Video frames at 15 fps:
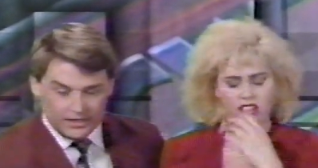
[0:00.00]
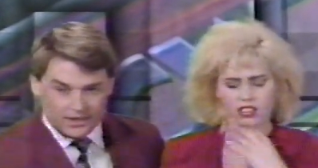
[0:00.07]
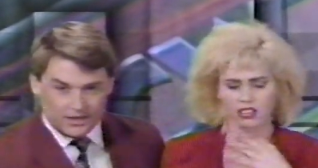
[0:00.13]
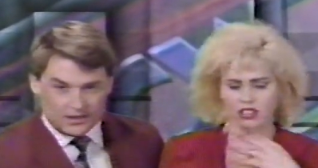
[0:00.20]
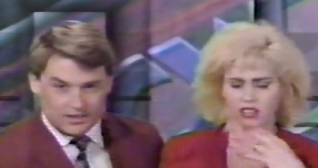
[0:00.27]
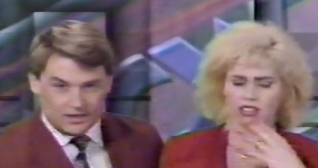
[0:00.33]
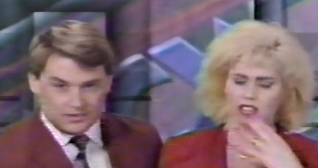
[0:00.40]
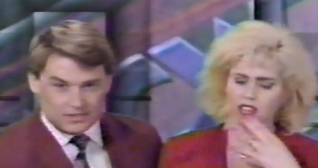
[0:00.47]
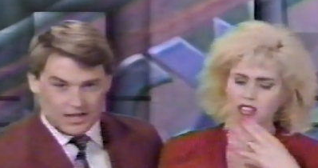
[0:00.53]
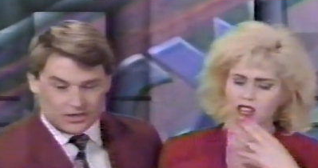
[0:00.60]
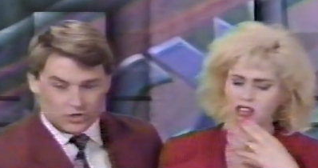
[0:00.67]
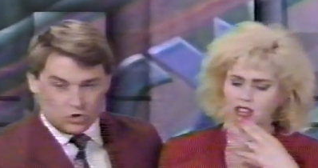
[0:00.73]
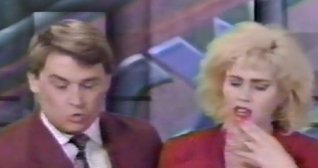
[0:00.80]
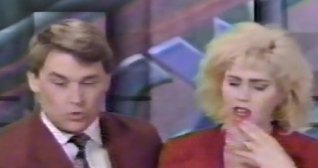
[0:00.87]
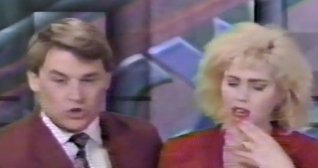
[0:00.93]
Speaker 1: and a cut
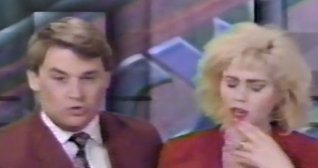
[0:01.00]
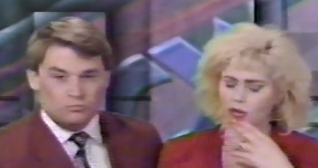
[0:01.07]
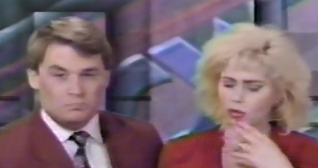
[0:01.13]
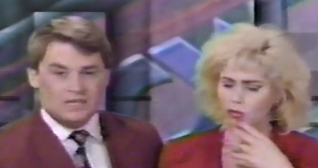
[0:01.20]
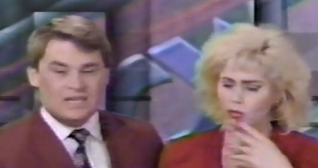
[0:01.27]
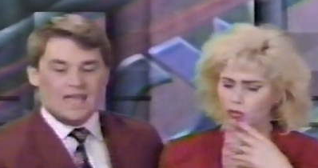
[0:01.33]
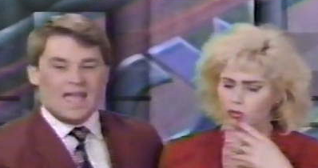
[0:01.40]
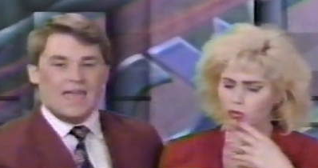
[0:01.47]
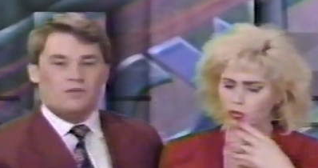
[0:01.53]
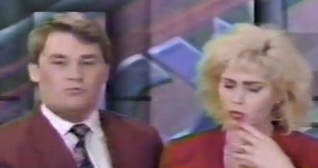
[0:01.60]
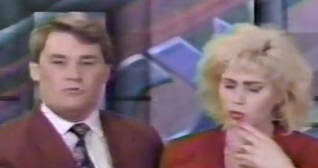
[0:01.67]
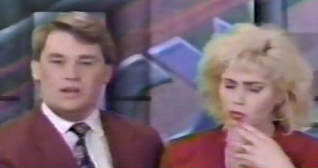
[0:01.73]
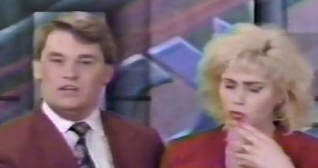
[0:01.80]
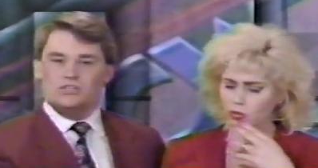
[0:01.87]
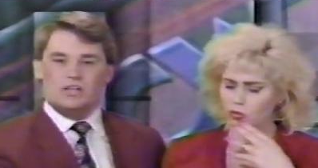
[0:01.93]
doctor will be at
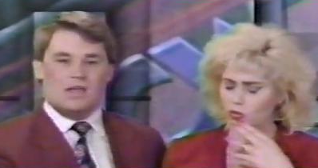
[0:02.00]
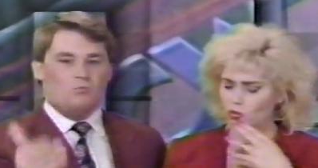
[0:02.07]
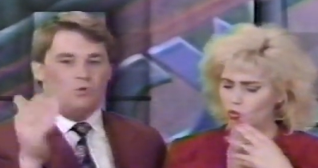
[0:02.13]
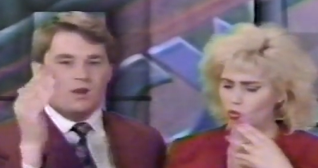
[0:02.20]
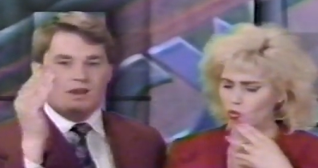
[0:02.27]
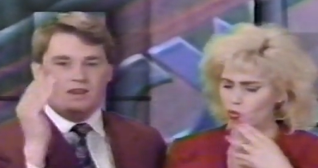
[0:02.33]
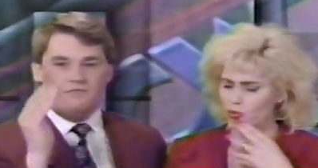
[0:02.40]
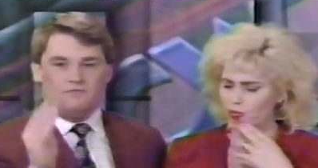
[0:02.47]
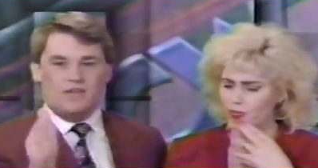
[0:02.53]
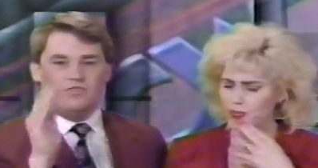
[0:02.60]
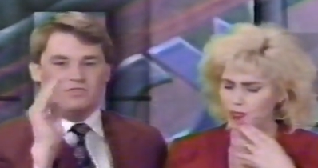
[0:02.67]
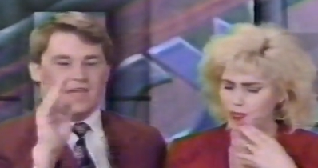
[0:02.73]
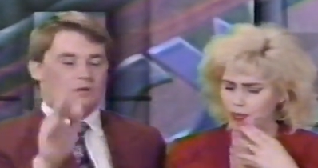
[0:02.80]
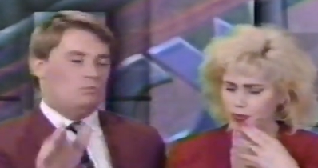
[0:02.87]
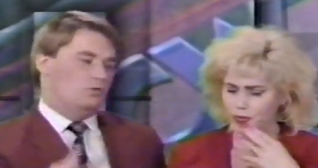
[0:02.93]
ringside. What an event
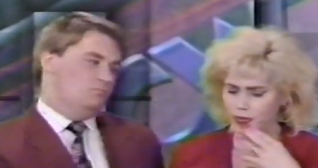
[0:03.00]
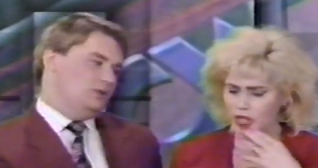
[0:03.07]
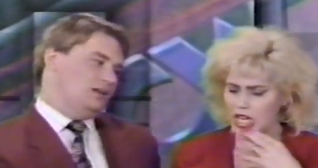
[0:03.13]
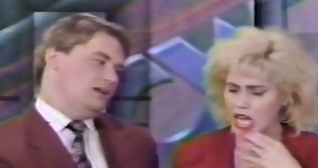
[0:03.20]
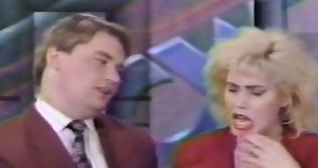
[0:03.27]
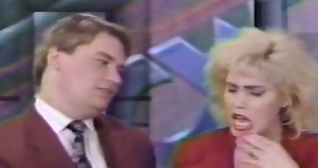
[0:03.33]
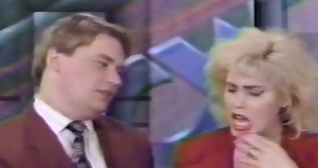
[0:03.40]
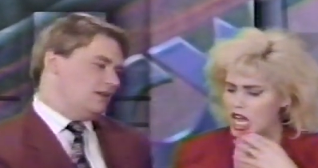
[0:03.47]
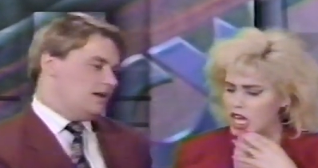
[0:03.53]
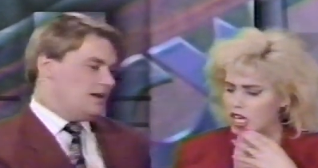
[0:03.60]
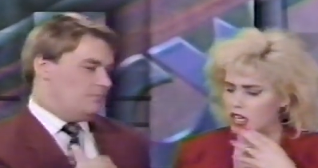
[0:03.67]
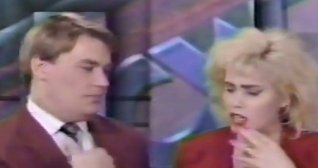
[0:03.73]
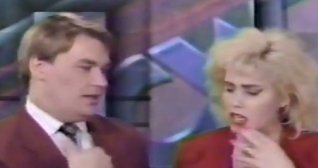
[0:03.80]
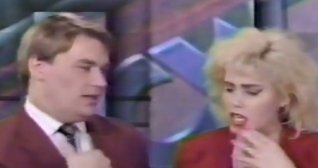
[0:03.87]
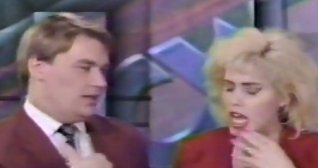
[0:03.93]
that will be at the
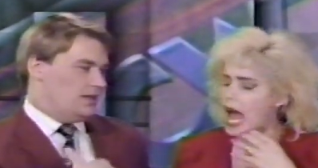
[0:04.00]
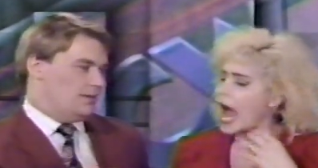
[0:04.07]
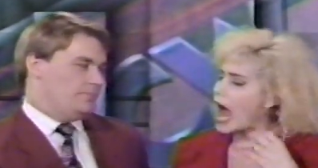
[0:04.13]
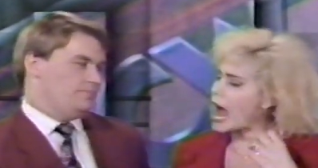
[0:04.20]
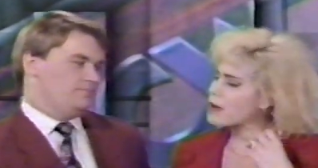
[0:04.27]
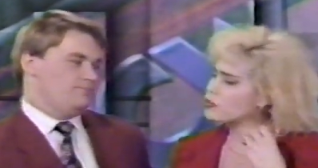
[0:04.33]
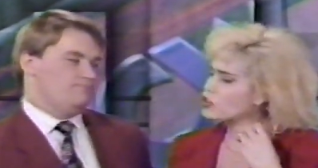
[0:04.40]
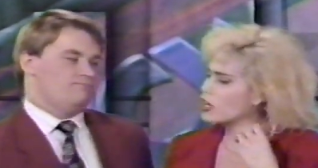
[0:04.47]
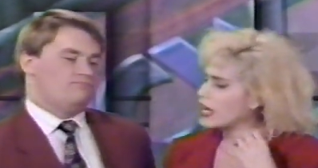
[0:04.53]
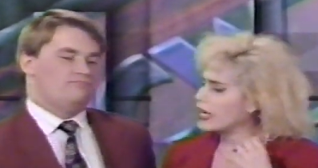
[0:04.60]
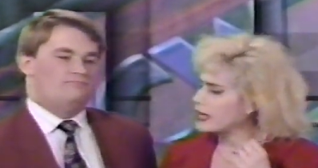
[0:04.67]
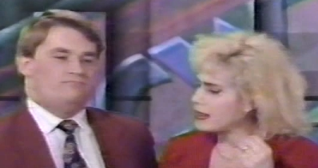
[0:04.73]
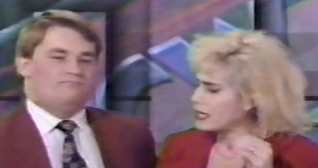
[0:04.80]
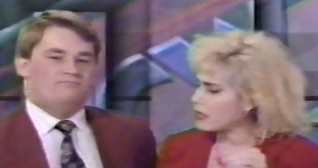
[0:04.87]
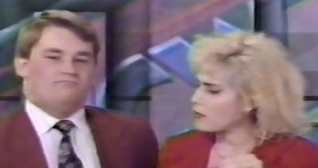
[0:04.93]
Omni.
Speaker 2: I'm trying
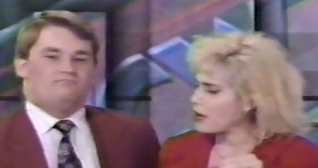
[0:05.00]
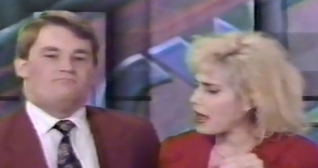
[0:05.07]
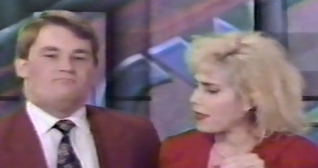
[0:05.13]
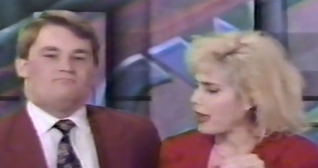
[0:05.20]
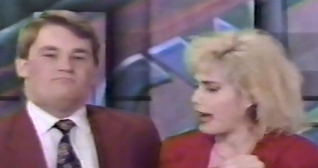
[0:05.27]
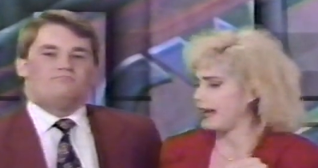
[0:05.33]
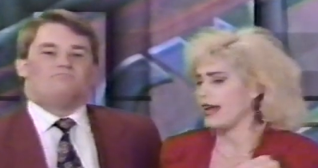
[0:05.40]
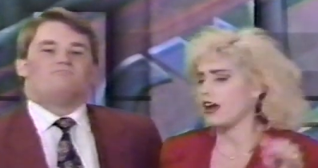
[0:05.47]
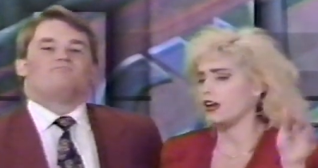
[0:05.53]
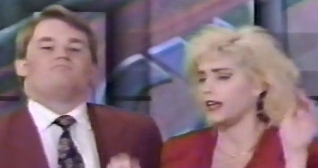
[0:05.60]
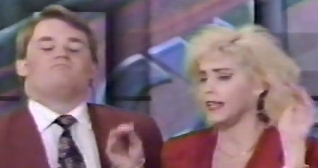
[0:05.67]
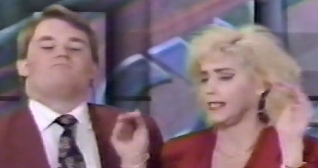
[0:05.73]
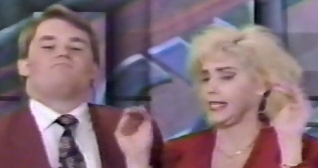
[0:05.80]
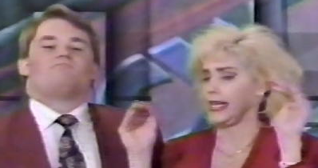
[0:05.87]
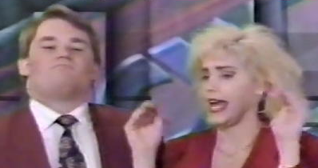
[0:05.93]
to think about that now.
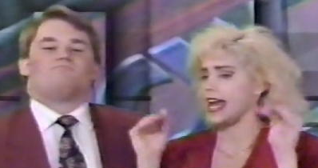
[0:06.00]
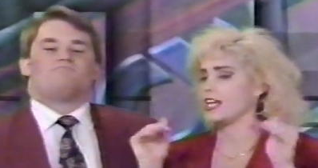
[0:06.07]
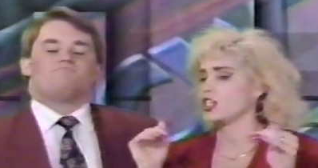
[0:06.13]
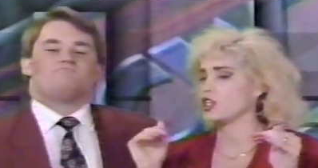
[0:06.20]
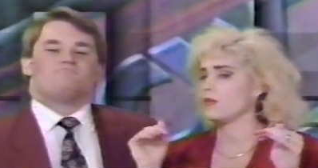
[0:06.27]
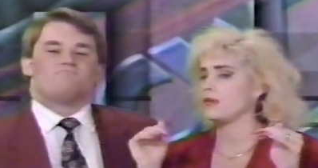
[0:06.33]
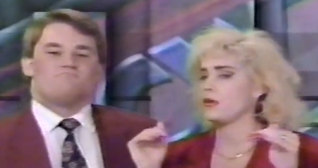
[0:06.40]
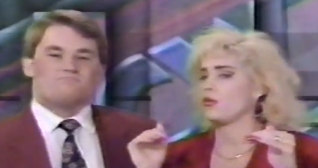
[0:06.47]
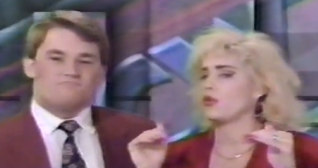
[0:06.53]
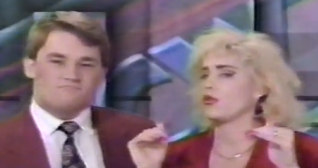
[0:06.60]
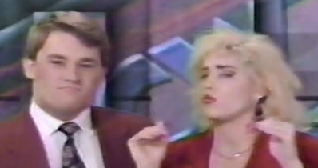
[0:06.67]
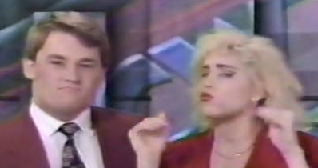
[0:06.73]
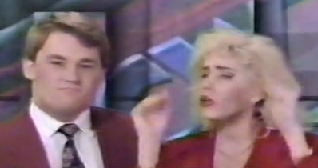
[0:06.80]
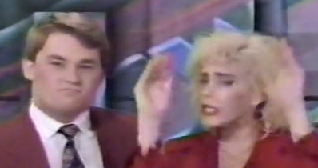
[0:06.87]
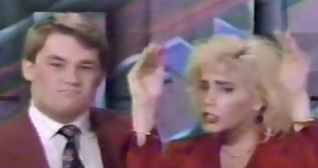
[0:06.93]
Is the cage going to be one of
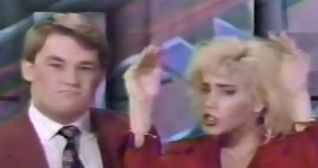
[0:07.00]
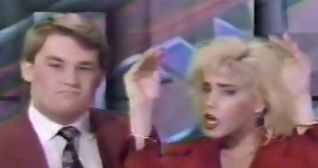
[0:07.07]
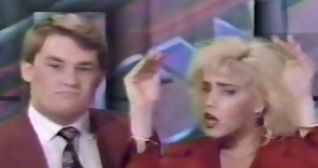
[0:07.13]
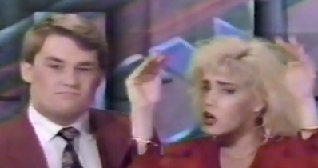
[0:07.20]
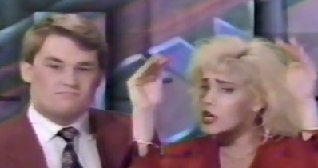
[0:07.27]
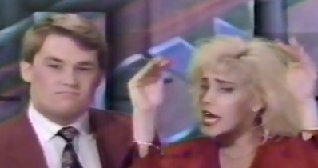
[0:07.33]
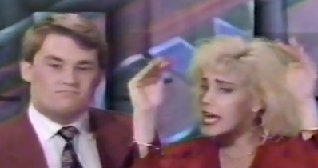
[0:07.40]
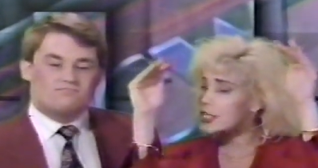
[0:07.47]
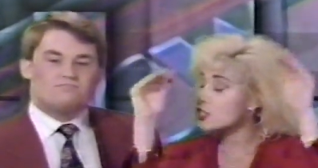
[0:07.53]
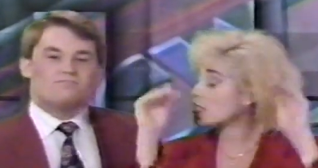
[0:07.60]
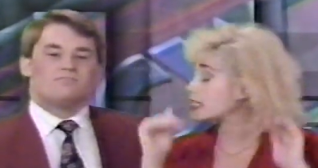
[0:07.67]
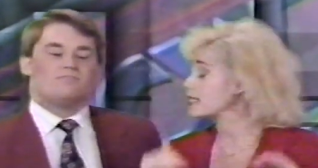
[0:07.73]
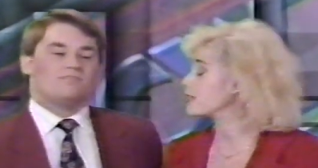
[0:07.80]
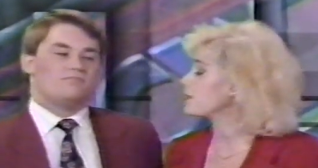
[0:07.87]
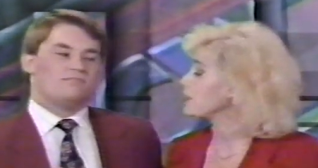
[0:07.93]
the real tall cages? Because if